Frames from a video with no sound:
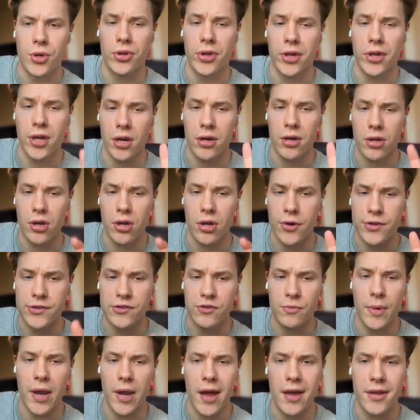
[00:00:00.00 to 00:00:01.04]
So click on
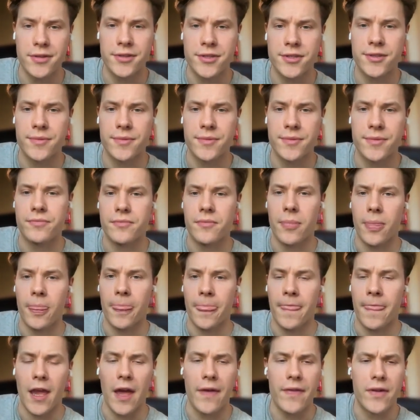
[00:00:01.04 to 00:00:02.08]
calls from ads,
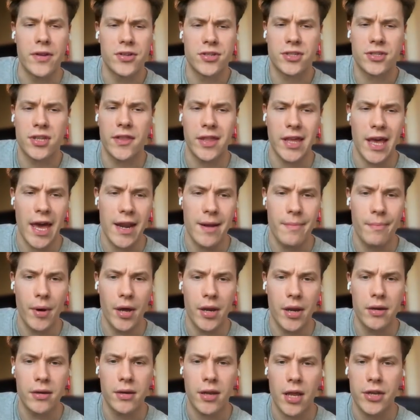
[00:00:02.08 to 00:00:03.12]
and then just hit the
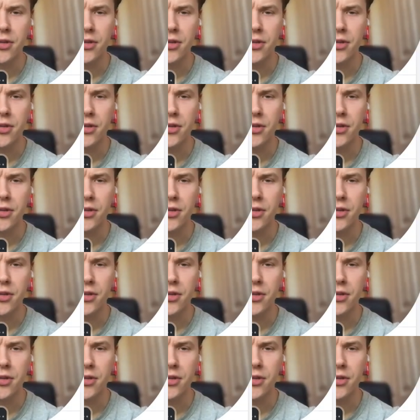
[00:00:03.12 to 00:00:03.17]
edit